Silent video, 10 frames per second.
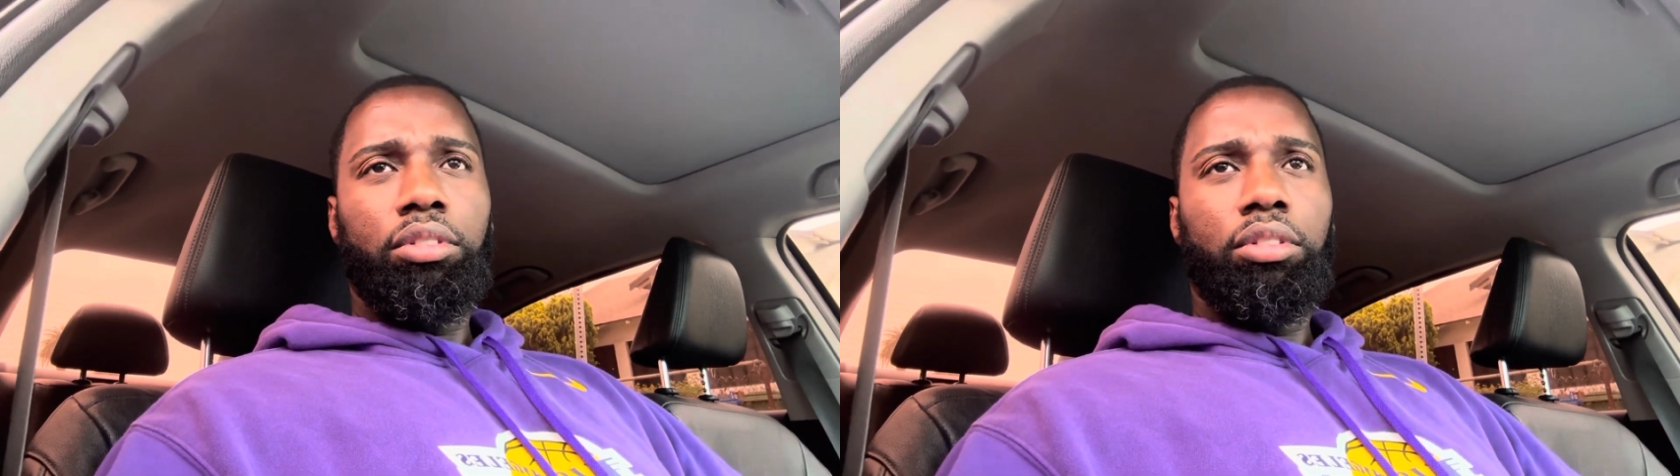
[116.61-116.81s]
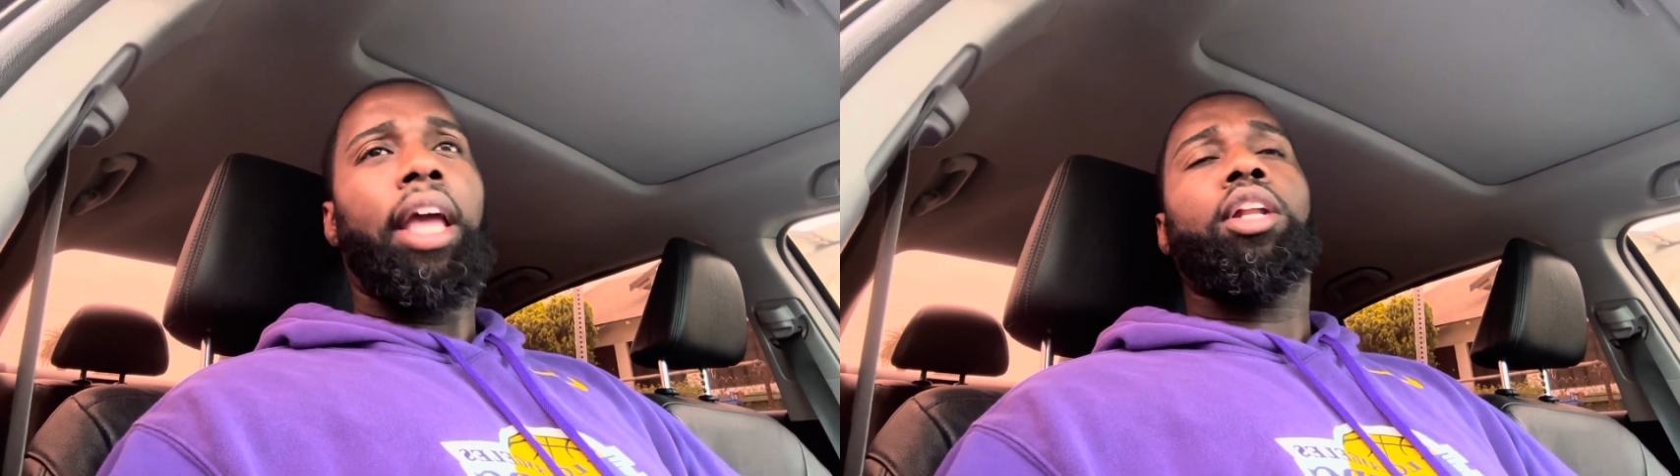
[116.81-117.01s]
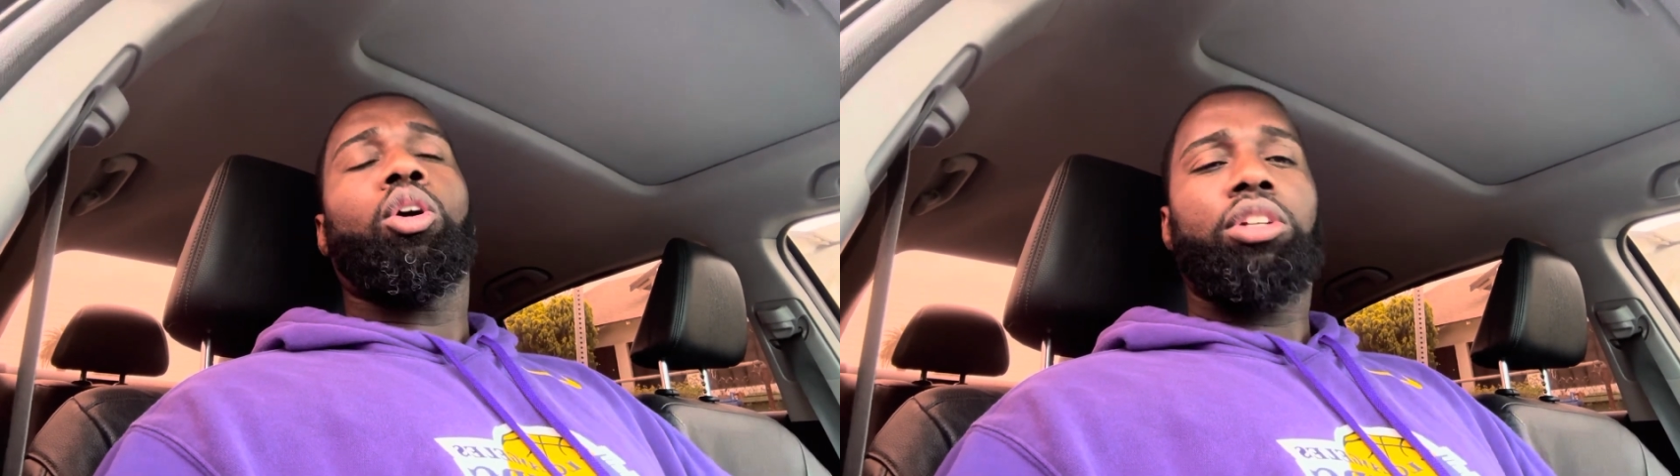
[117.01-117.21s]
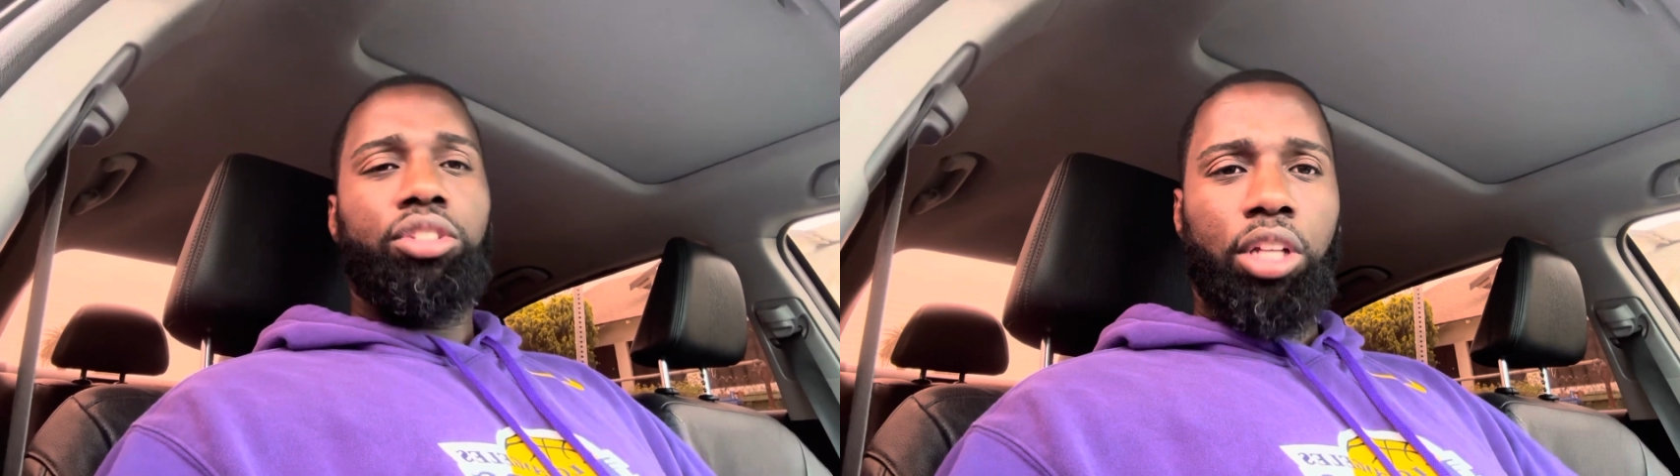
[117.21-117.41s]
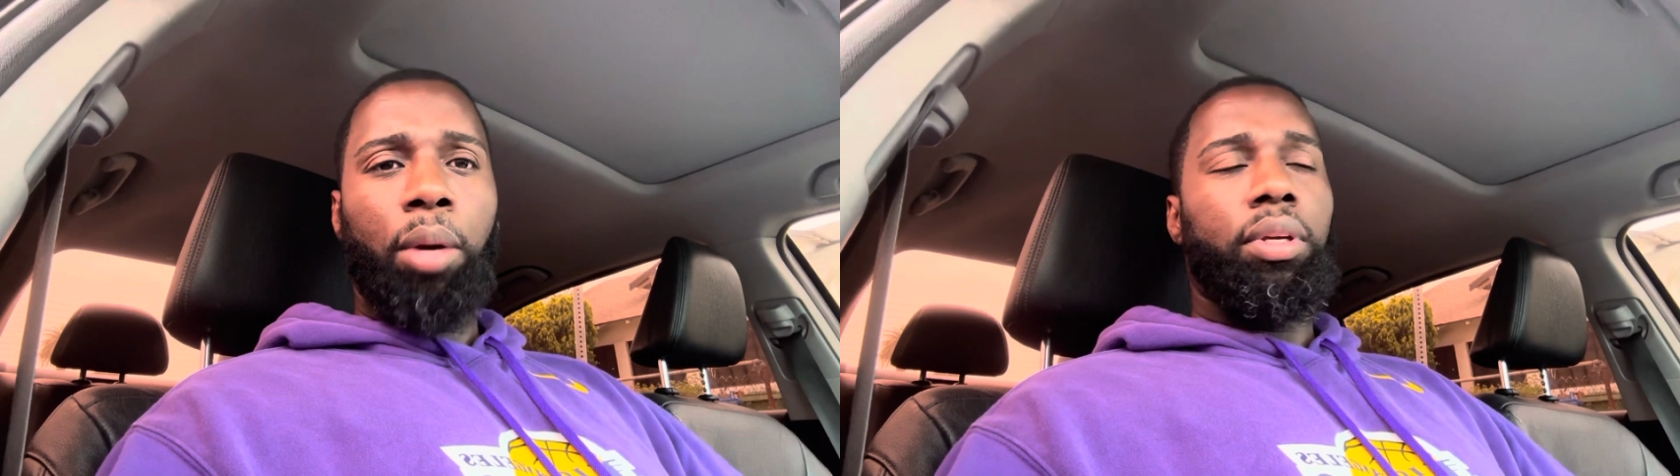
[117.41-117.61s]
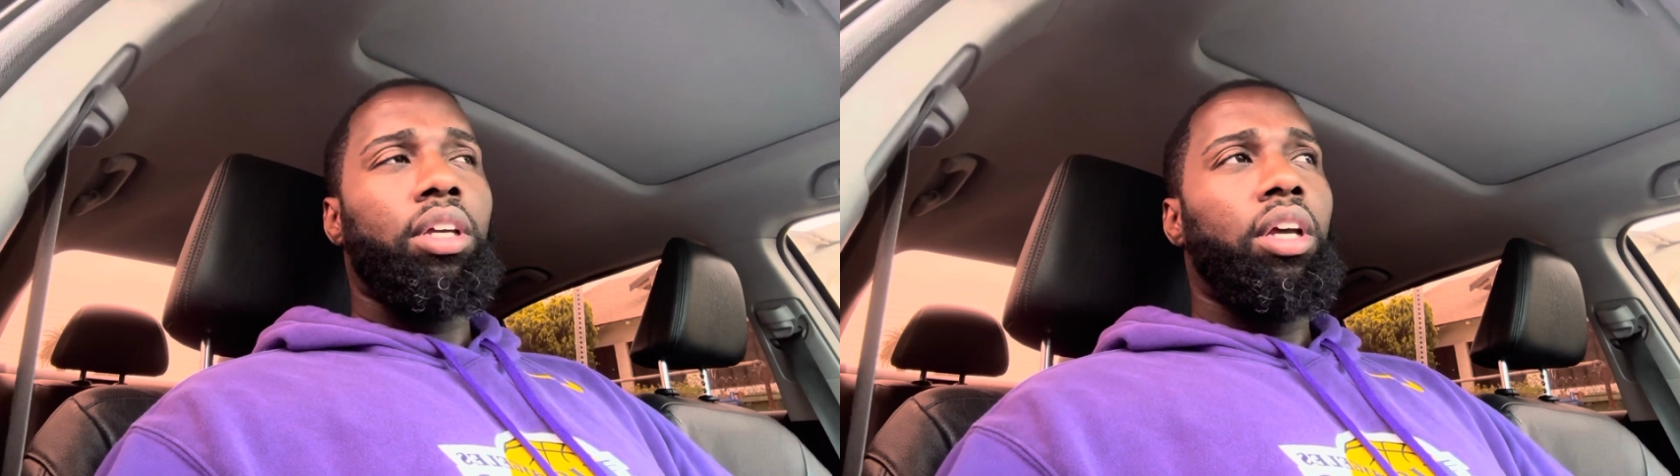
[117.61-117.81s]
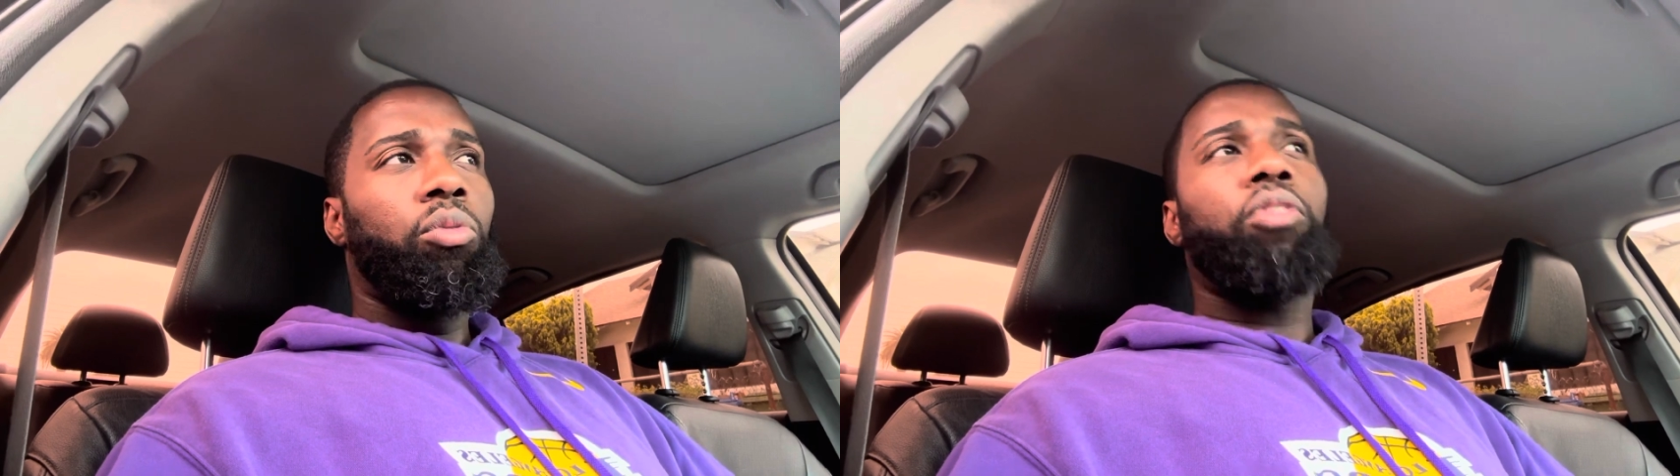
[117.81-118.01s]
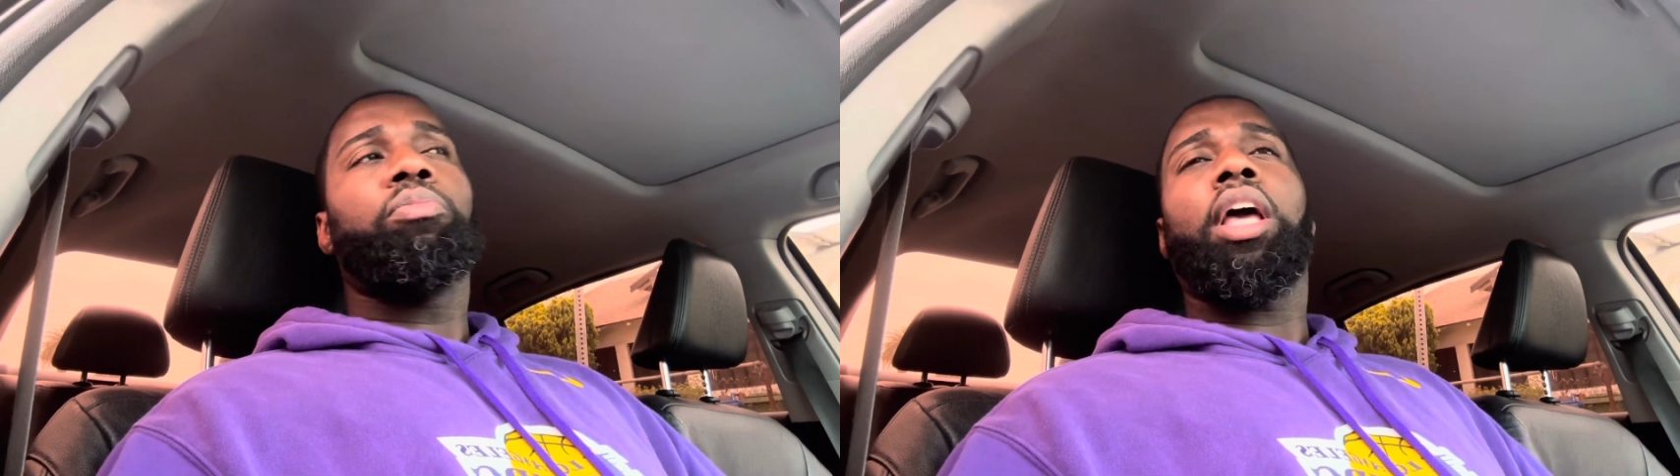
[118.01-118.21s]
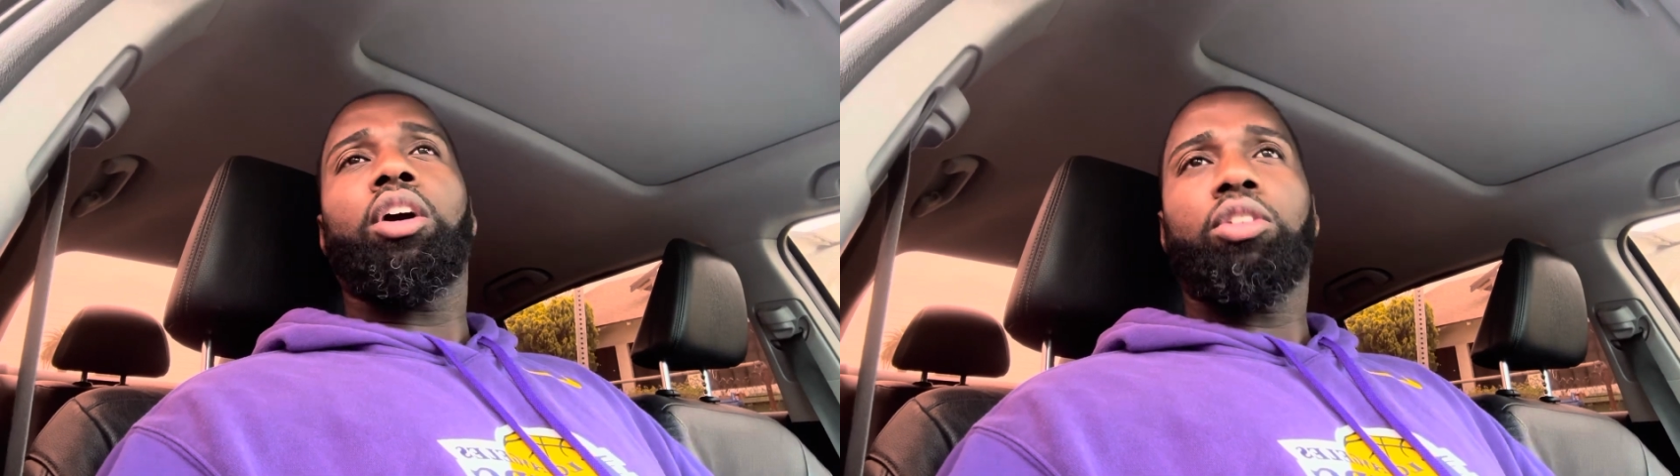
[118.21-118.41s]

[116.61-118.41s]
laying on his stomach, with laying